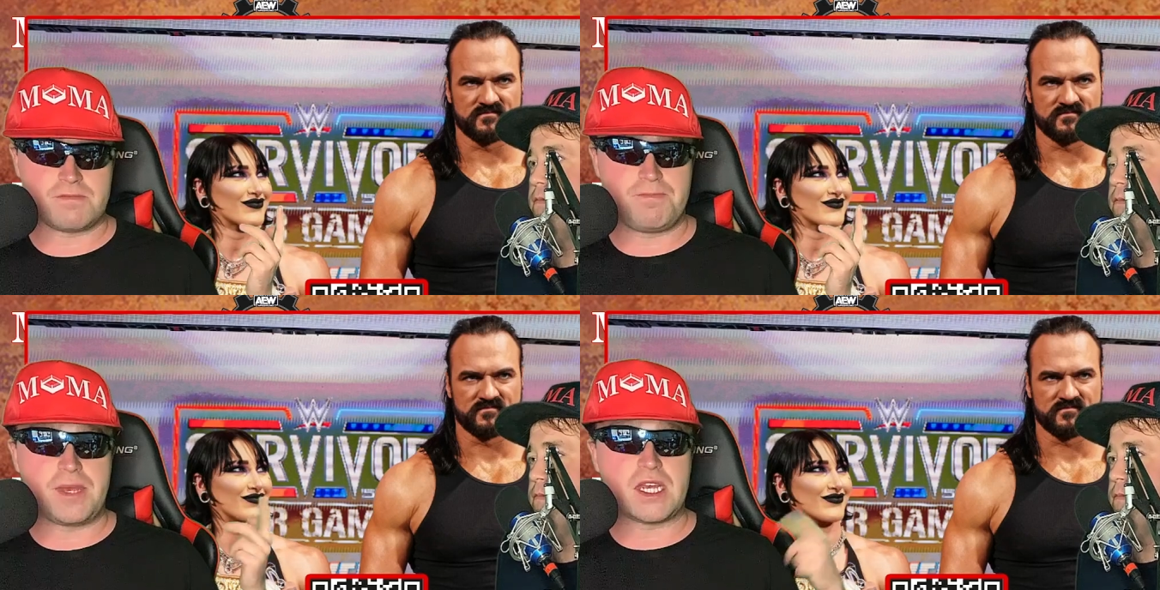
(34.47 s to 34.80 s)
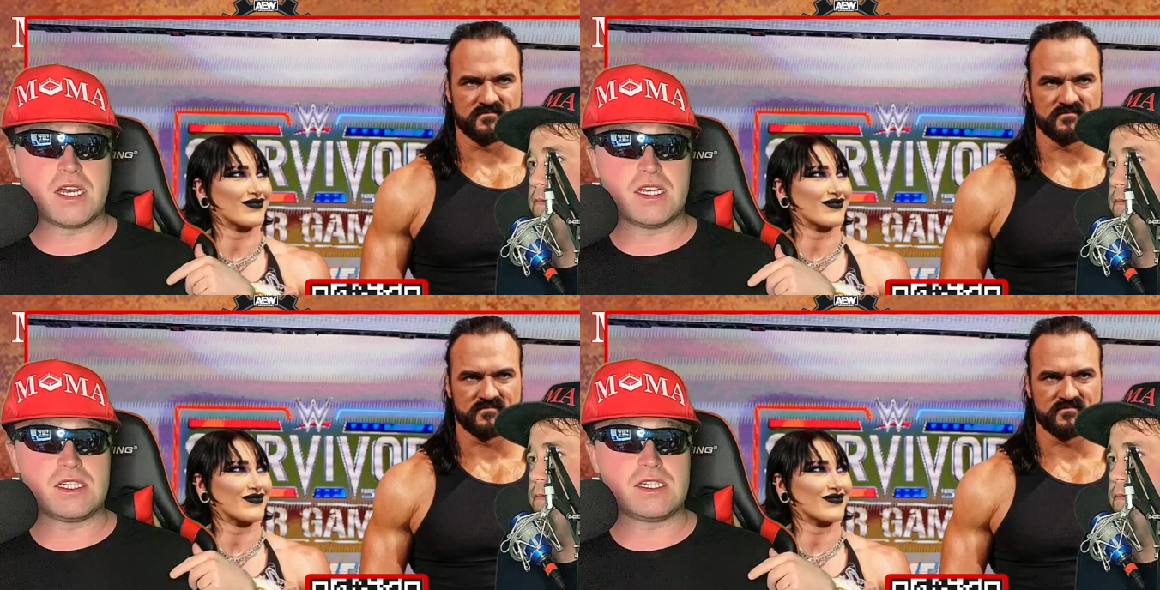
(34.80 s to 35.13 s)

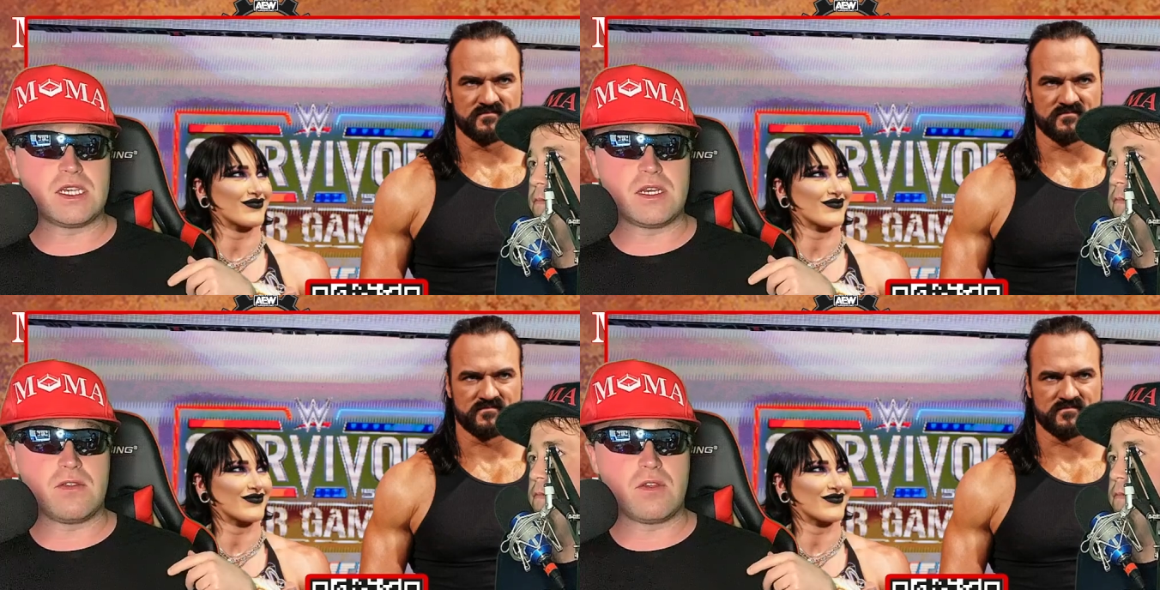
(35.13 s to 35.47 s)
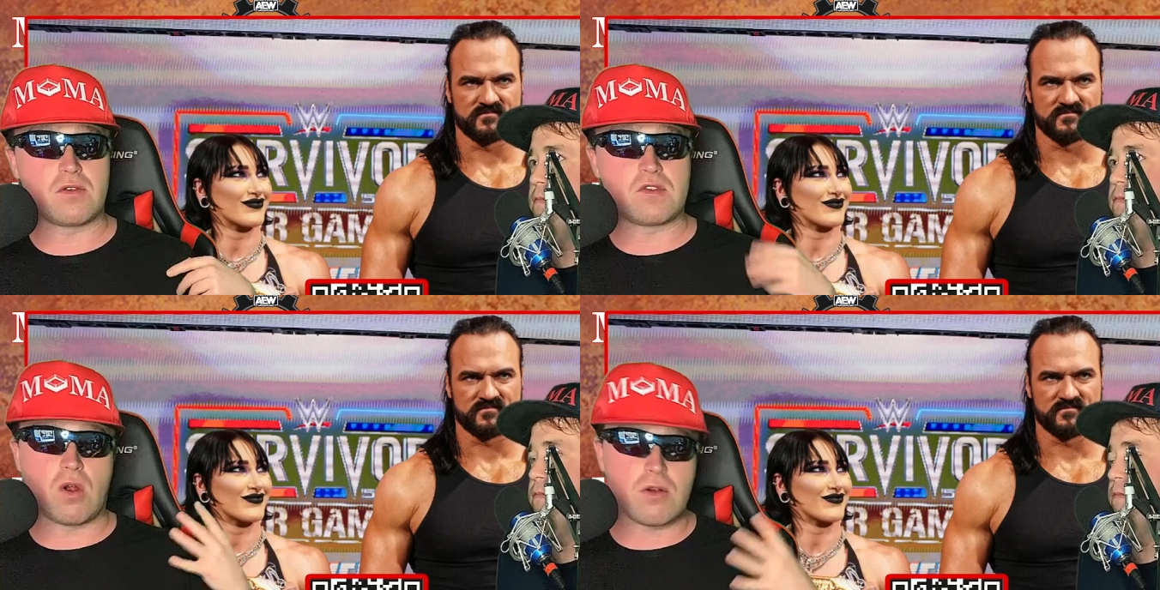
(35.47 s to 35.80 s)
Speaker 1: Because there's
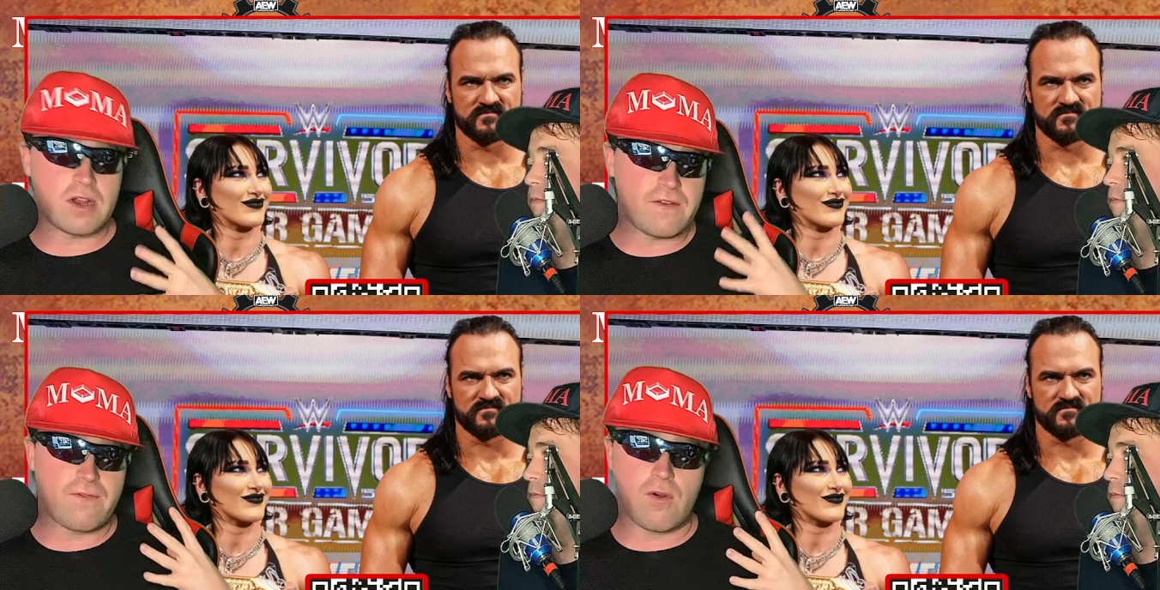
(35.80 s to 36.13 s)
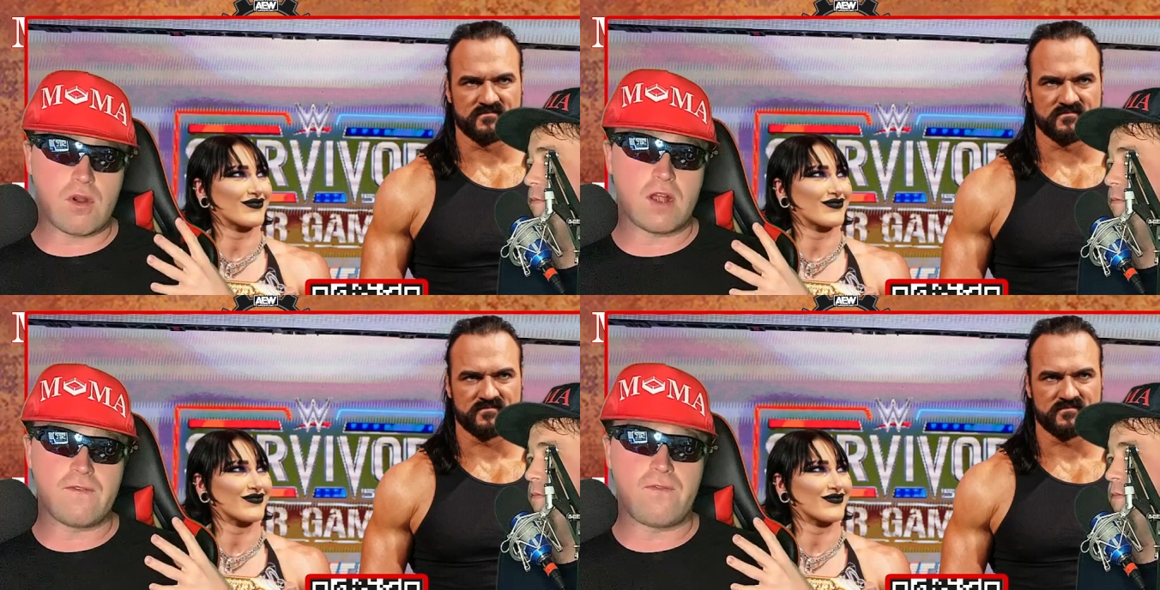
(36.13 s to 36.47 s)
already four
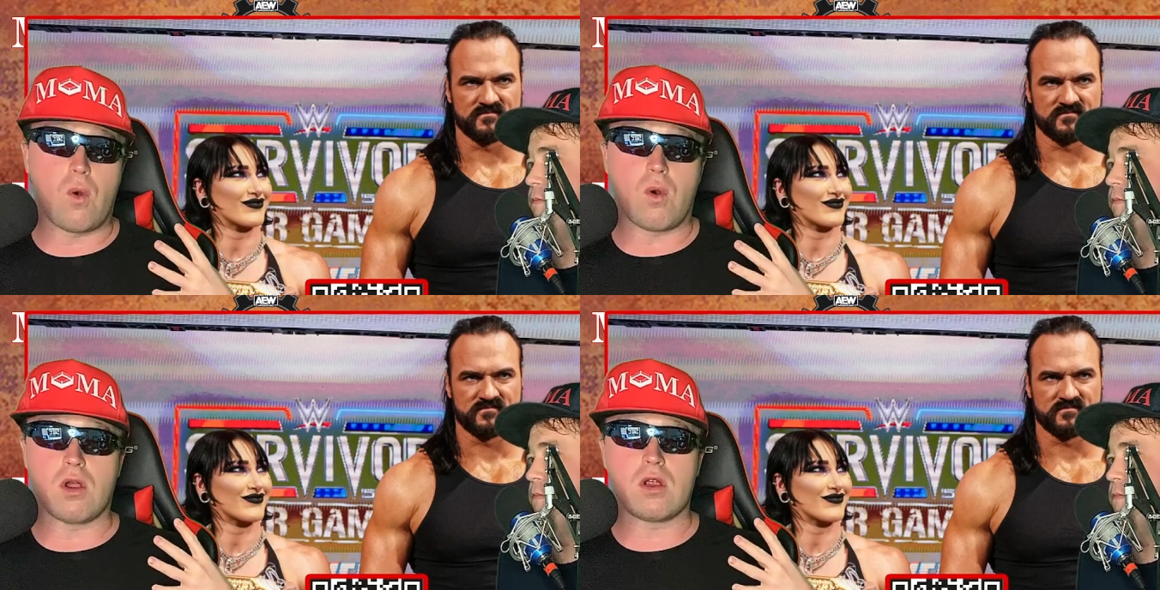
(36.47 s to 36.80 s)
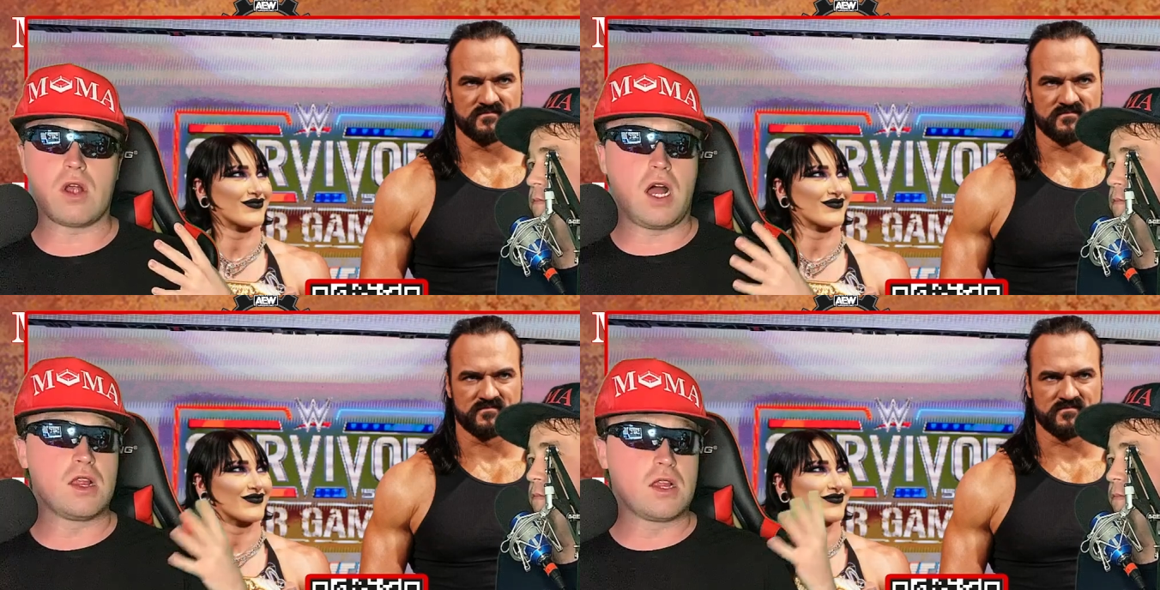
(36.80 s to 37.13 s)
on four,
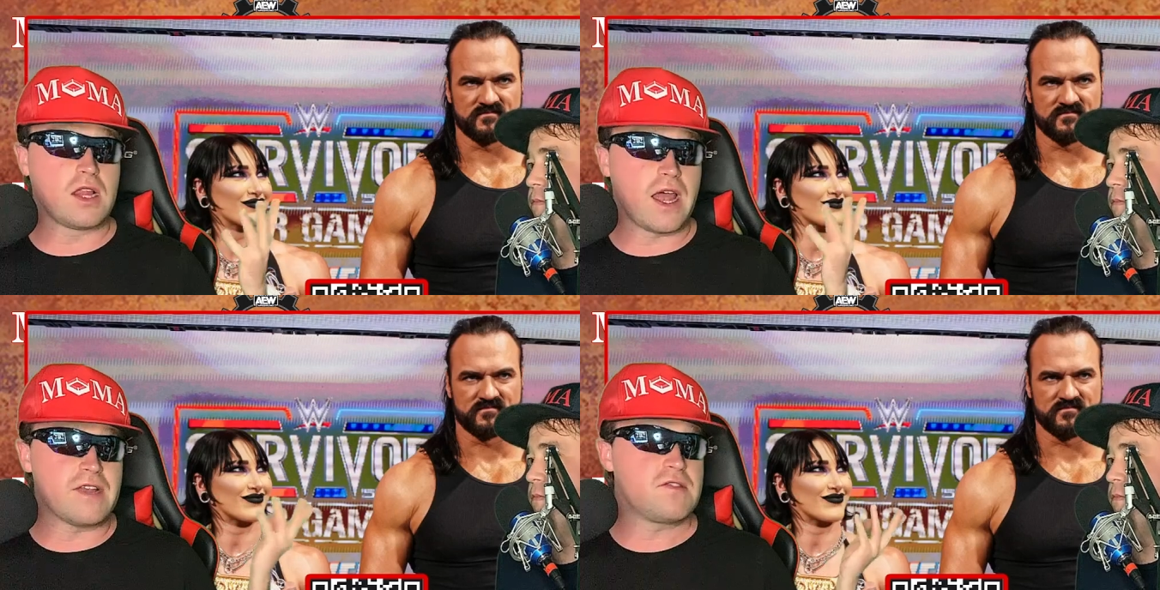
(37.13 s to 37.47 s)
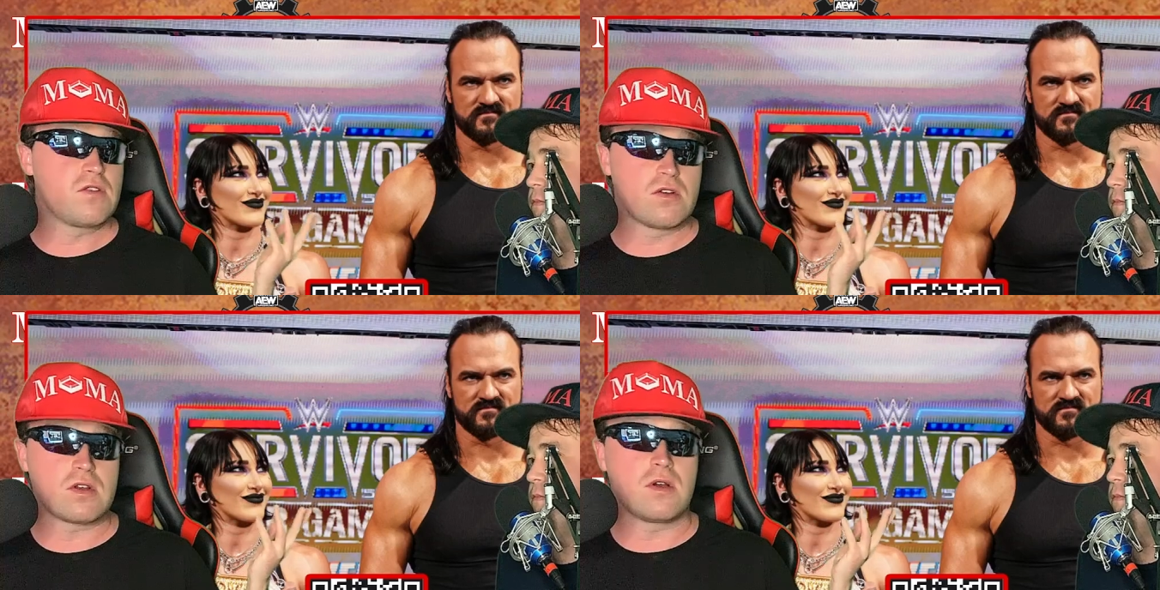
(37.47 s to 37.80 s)
unless
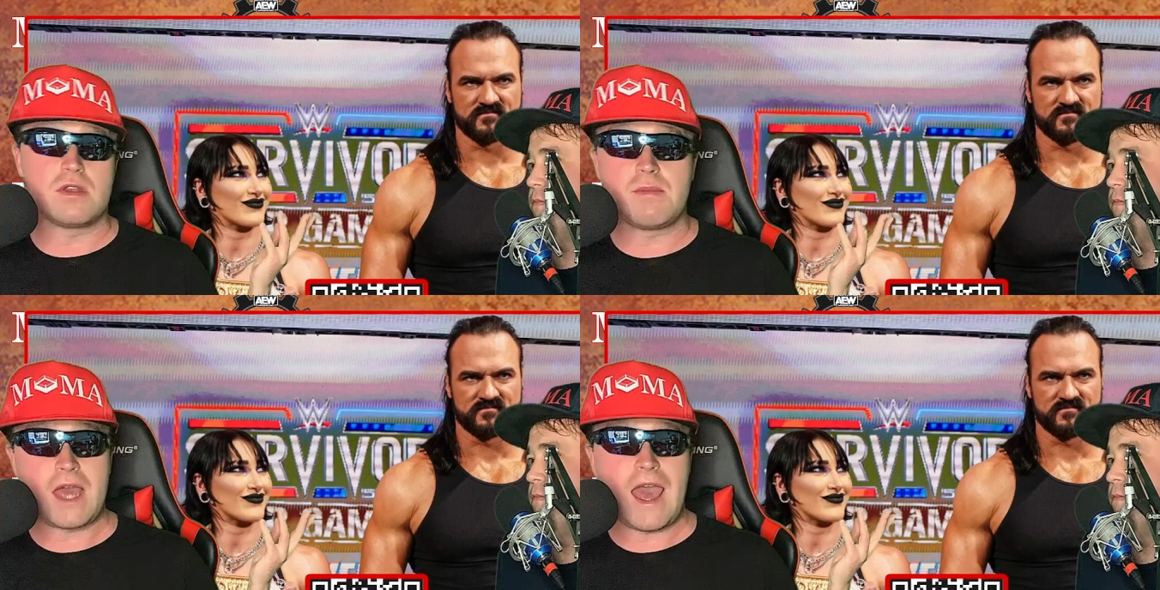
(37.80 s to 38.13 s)
they're going to be